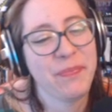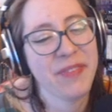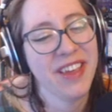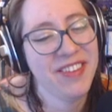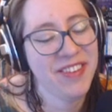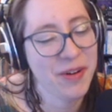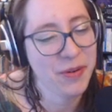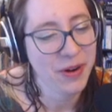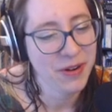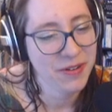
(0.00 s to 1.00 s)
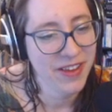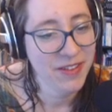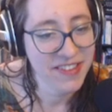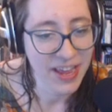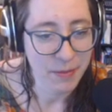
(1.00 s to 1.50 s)
So our
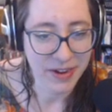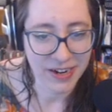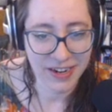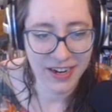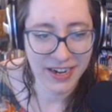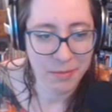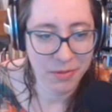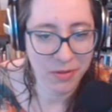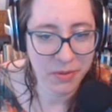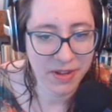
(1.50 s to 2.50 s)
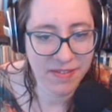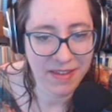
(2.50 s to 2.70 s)
soundscape here employs a